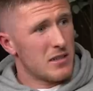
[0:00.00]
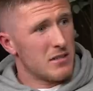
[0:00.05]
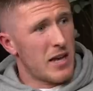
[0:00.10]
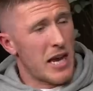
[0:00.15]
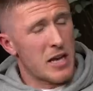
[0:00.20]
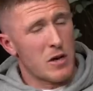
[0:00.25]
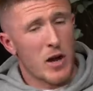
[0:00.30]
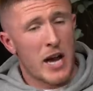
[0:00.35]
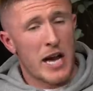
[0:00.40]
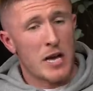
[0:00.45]
I
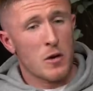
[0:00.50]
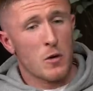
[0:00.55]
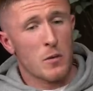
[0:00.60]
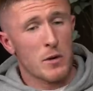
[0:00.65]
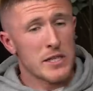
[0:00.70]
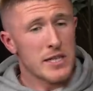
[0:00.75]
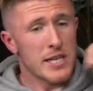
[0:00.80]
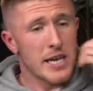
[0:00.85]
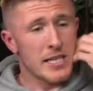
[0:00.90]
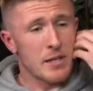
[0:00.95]
always
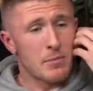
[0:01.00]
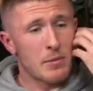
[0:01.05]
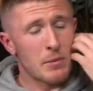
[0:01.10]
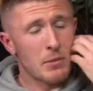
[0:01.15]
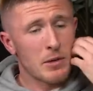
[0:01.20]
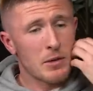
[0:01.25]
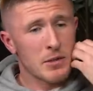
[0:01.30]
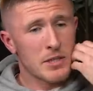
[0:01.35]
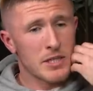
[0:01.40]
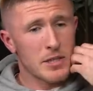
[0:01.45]
say to people
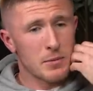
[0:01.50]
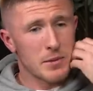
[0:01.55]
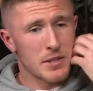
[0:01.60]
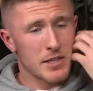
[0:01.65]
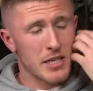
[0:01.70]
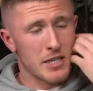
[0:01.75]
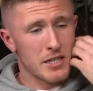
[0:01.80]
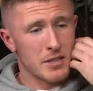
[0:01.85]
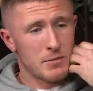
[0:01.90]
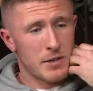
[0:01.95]
who are
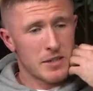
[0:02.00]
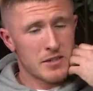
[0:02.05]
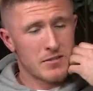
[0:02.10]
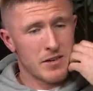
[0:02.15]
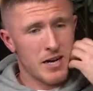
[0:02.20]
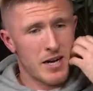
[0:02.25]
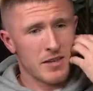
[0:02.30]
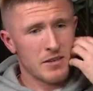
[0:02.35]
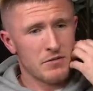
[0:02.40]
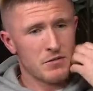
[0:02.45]
superstitious, messing
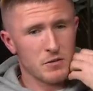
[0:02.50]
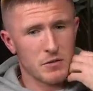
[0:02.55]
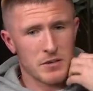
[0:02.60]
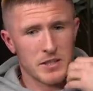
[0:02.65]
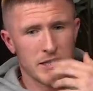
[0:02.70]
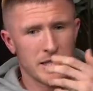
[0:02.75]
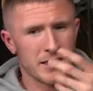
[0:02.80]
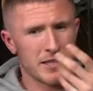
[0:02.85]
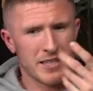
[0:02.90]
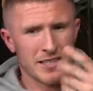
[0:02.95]
around in footy,
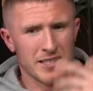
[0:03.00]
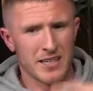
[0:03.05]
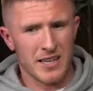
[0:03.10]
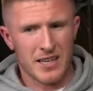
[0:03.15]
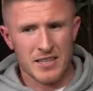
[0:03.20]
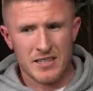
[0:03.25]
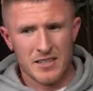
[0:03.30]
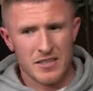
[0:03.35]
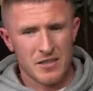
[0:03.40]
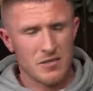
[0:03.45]
lad, I say, lad,
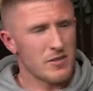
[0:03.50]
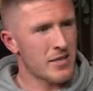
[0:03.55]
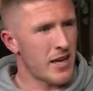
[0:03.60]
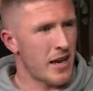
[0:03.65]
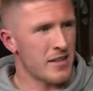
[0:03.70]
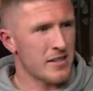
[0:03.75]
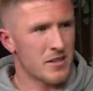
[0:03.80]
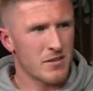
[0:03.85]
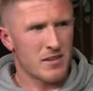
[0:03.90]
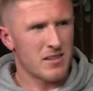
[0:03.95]
you're too
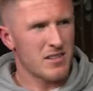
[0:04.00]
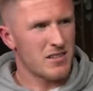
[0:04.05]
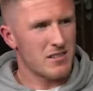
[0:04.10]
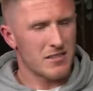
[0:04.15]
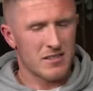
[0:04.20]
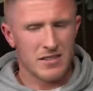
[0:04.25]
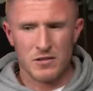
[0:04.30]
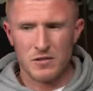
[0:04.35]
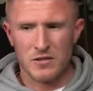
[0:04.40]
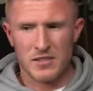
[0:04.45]

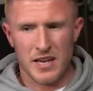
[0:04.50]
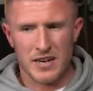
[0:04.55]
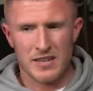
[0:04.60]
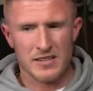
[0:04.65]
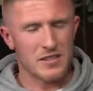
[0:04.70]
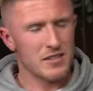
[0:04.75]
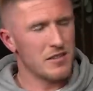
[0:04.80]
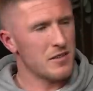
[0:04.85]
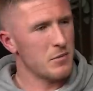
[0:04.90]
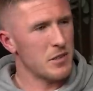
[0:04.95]
talented
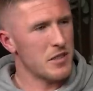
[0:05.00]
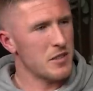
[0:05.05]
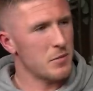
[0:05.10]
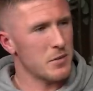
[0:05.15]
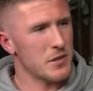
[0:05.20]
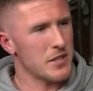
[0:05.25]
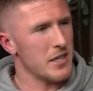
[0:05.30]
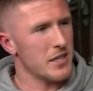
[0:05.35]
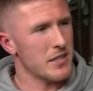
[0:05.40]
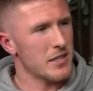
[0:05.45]
to be
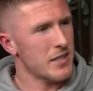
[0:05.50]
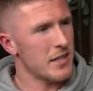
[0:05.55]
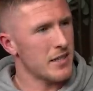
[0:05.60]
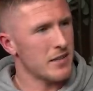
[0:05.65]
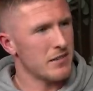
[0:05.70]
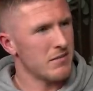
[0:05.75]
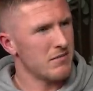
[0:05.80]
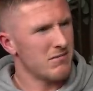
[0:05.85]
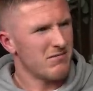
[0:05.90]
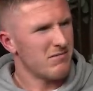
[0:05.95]
superstitious, lad.
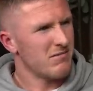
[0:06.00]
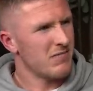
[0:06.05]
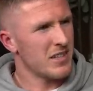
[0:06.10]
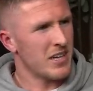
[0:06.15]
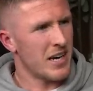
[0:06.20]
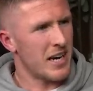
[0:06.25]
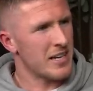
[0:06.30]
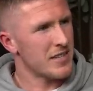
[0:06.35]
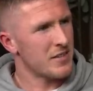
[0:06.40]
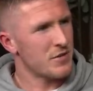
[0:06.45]
You're
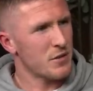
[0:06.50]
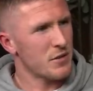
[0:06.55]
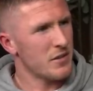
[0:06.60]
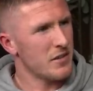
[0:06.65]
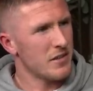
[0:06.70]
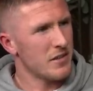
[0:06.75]
asked for.